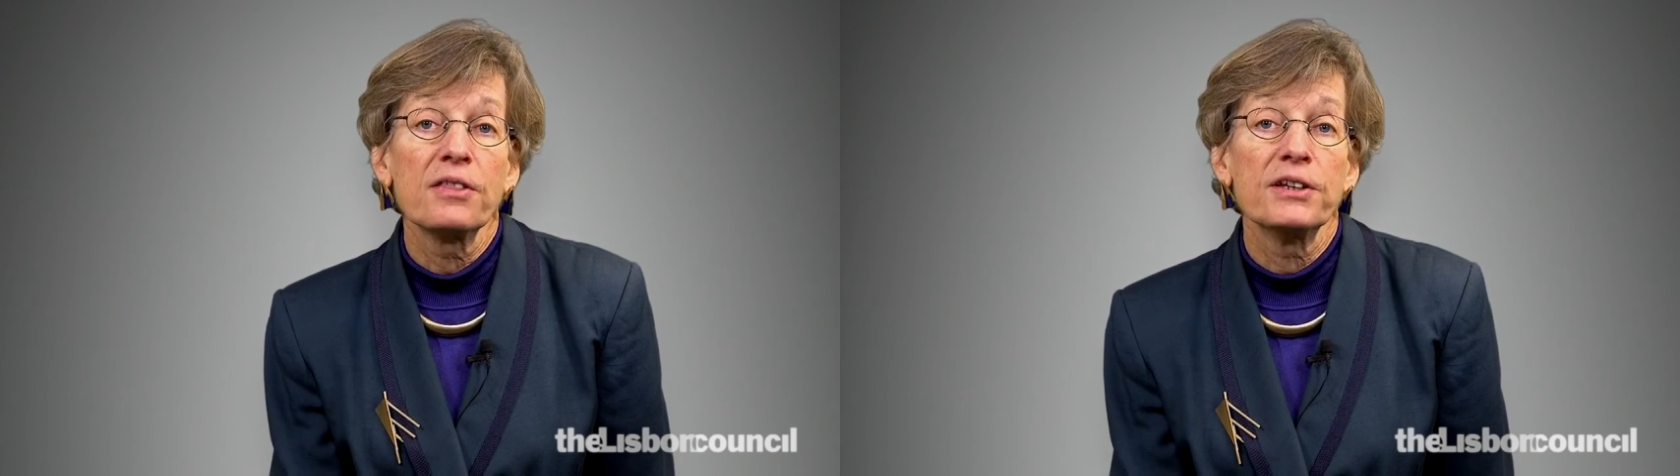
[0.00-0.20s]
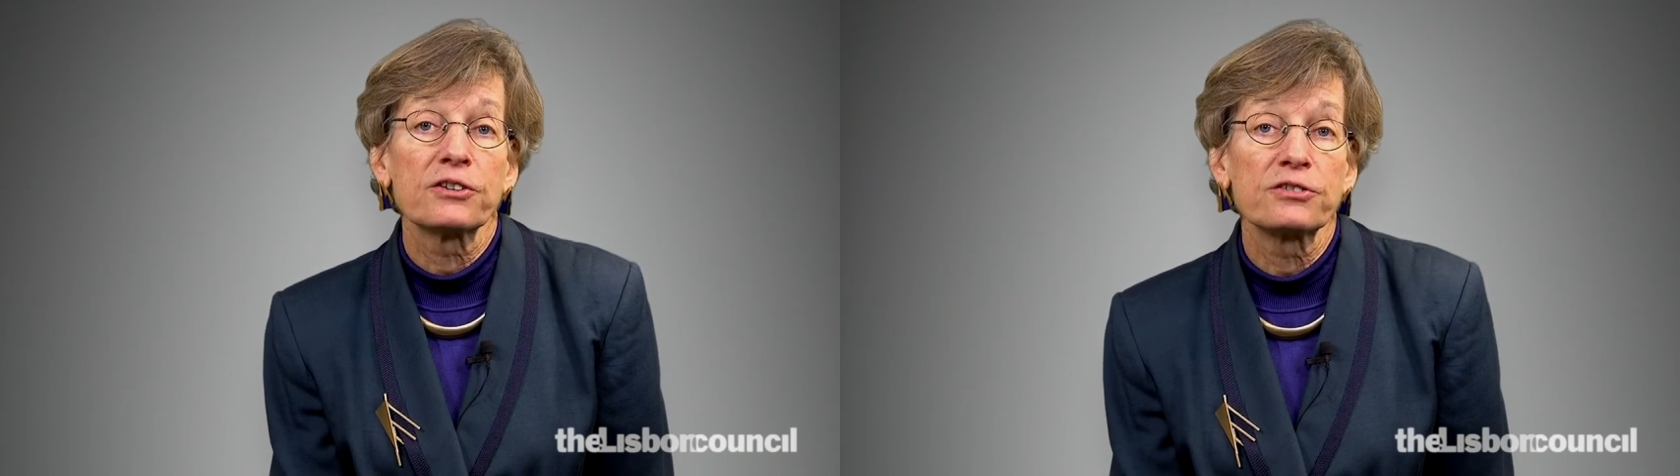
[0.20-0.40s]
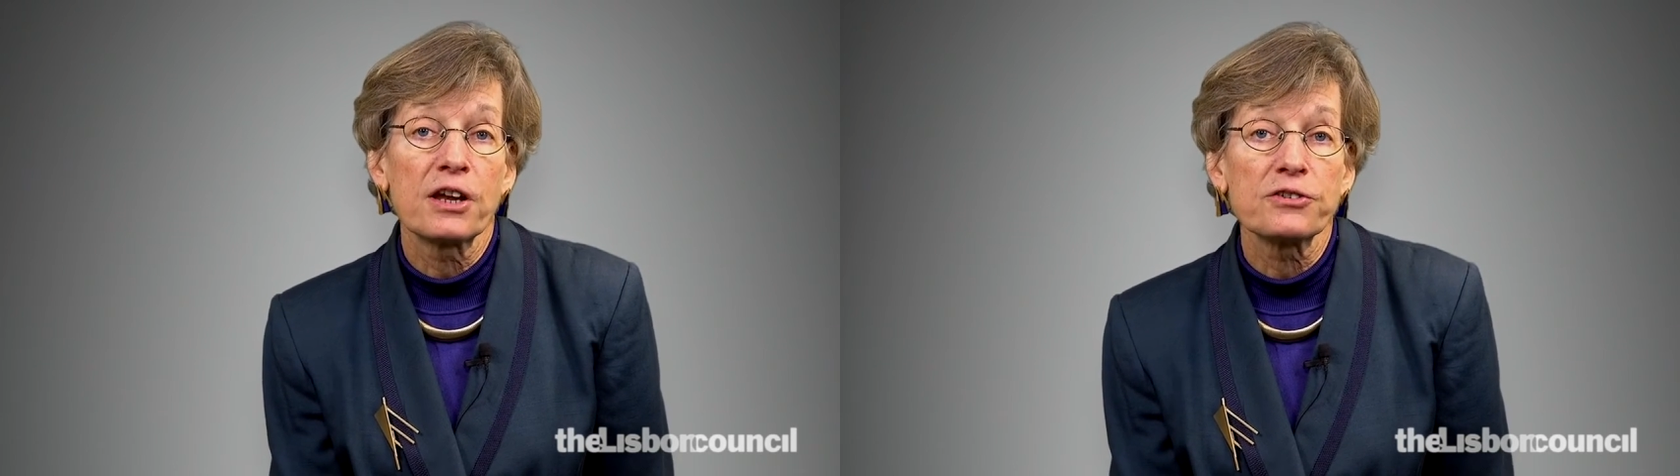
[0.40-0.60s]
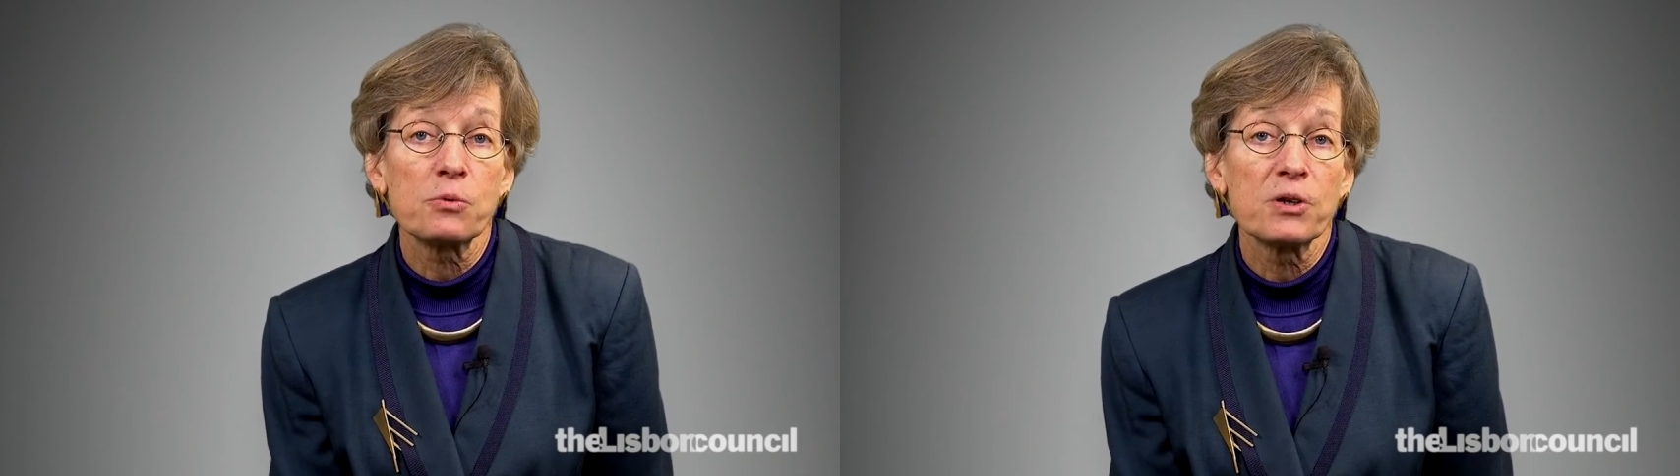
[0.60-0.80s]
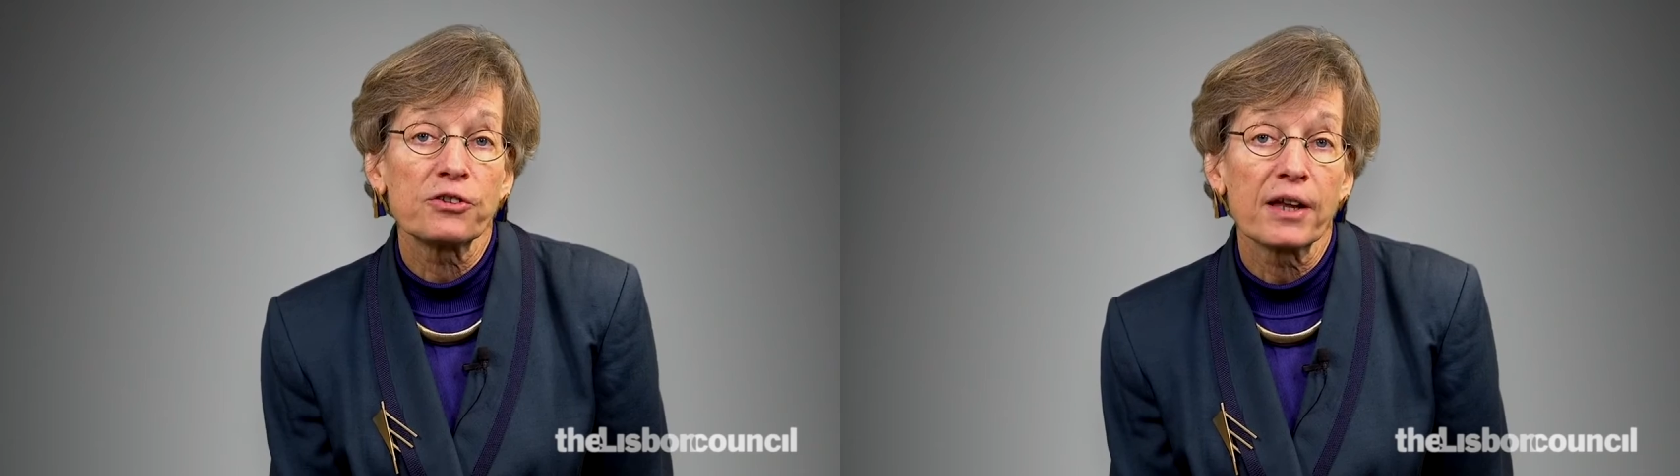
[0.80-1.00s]
the extent
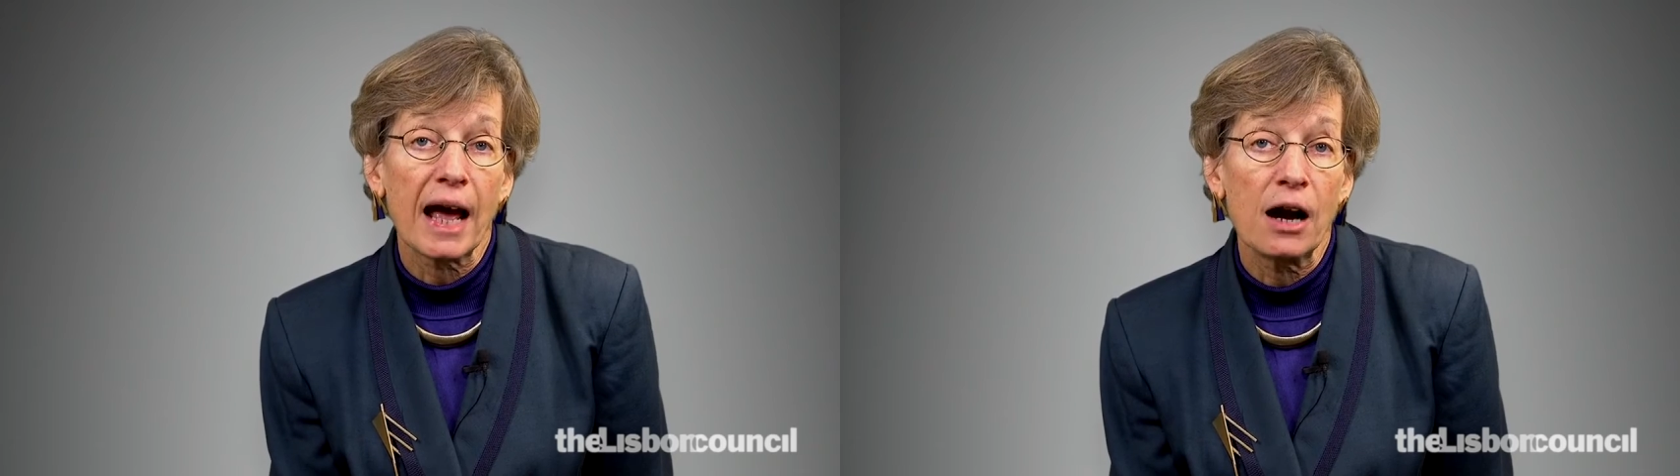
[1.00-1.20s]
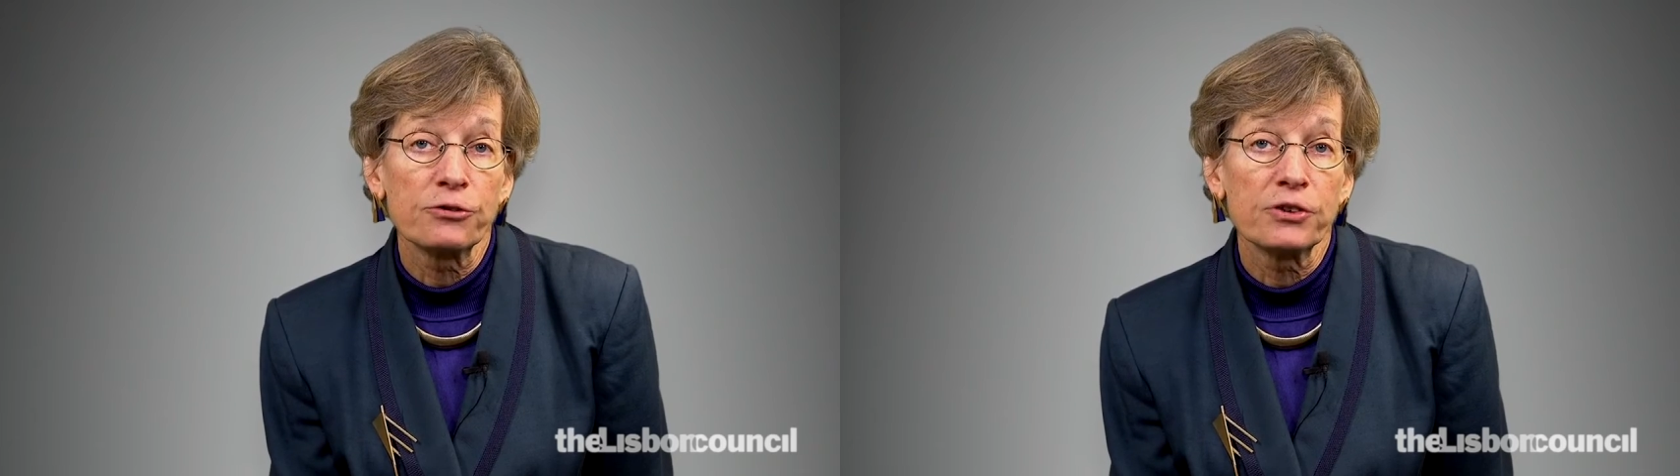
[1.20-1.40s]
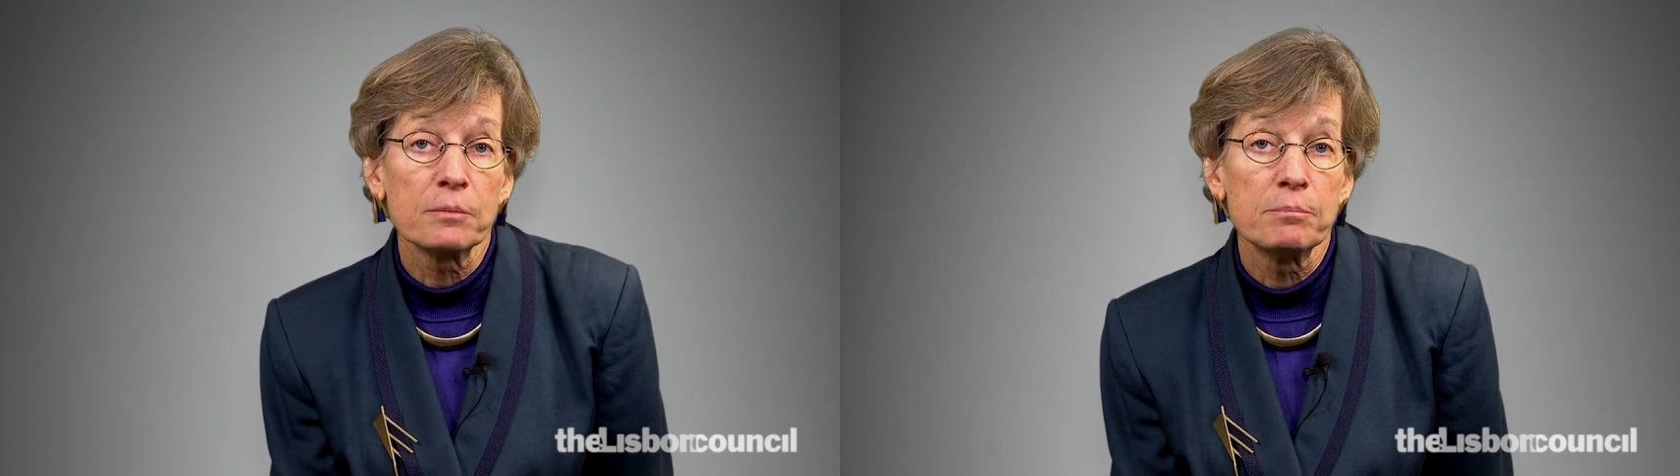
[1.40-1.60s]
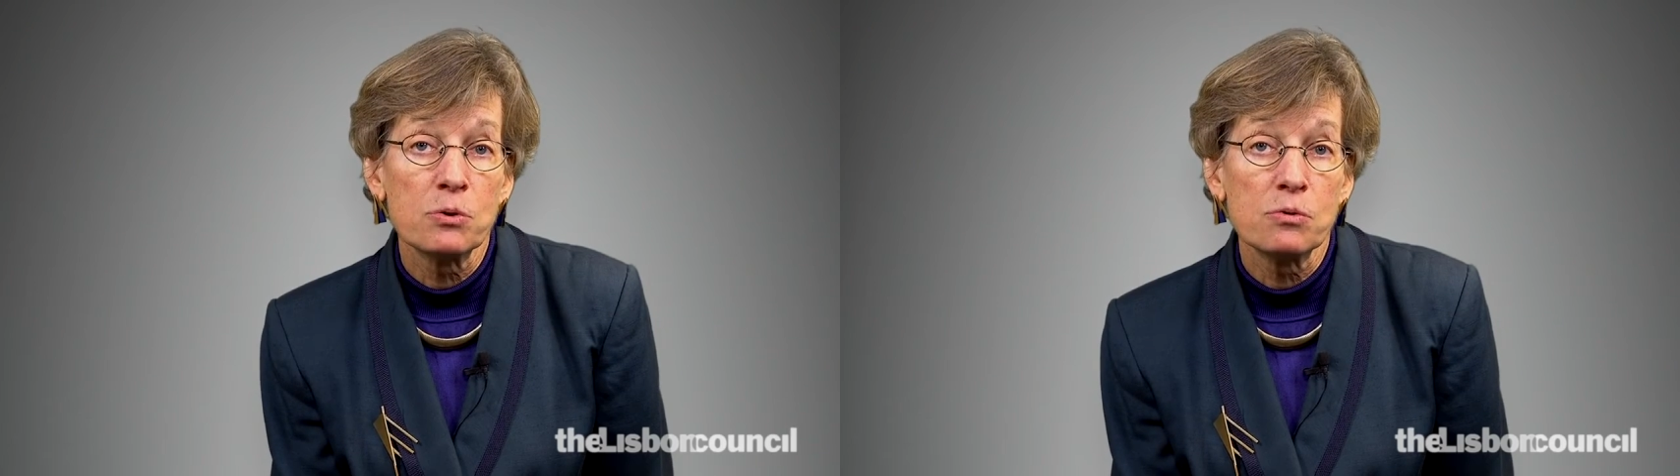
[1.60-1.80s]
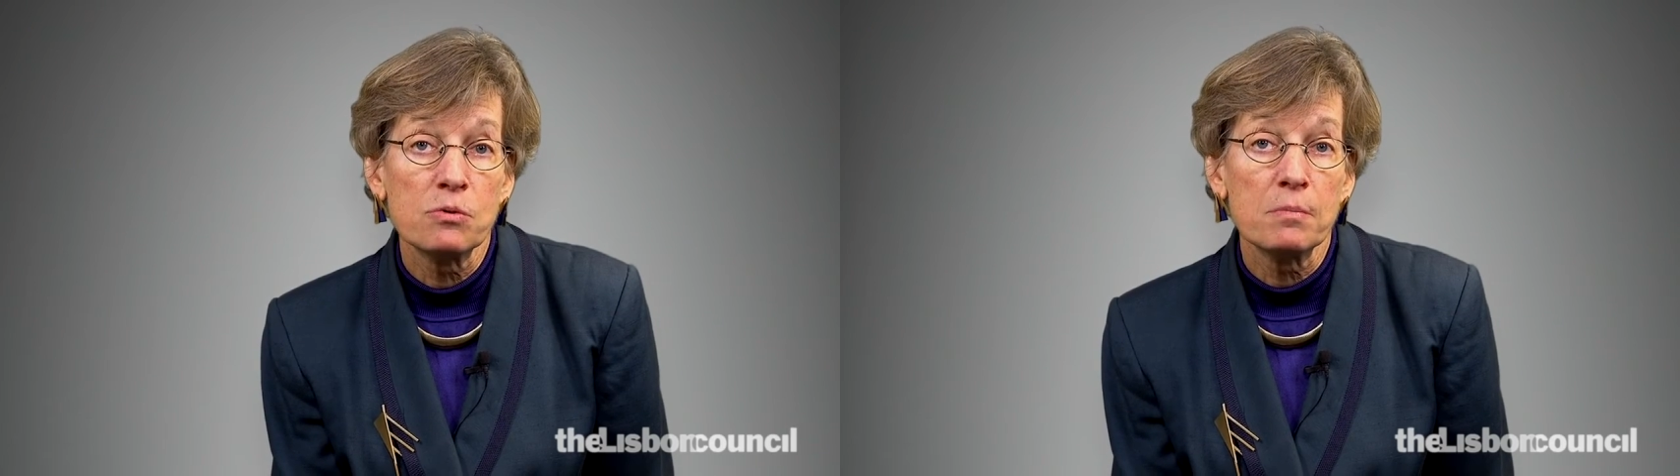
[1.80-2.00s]
to which that housing
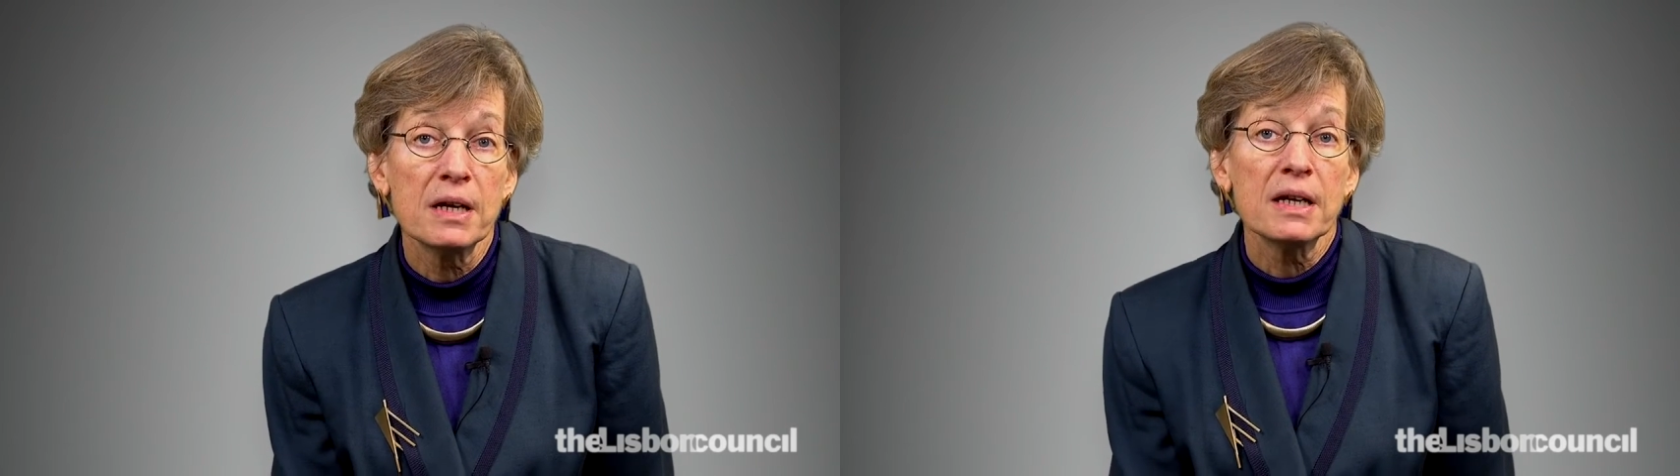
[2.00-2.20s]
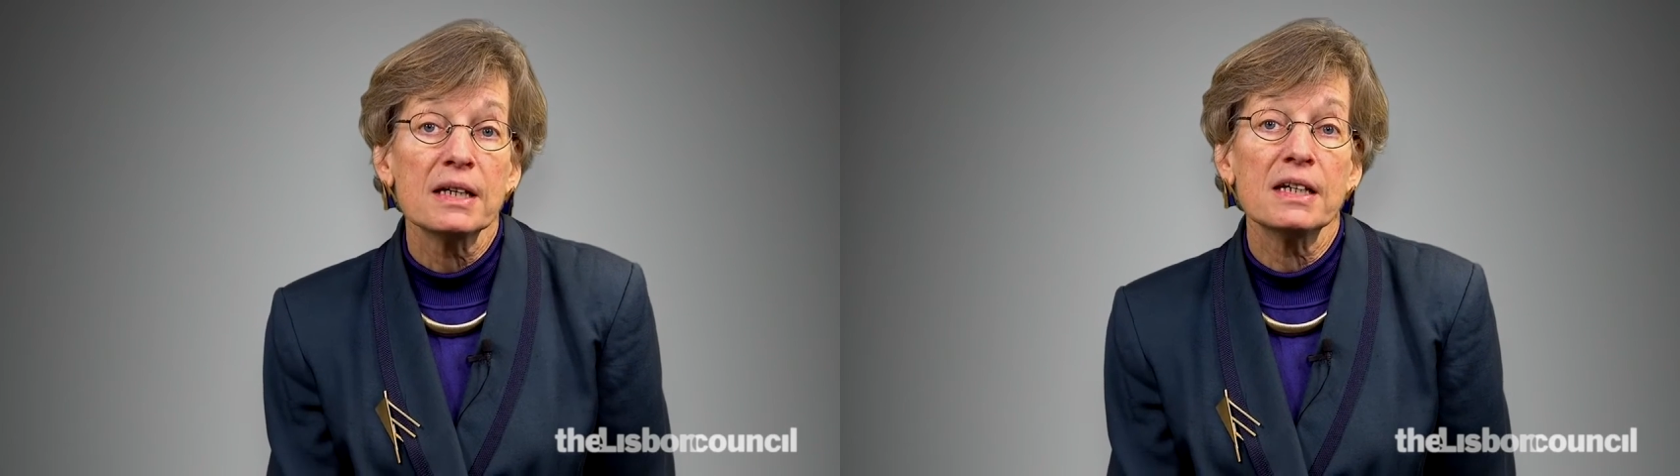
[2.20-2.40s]
boom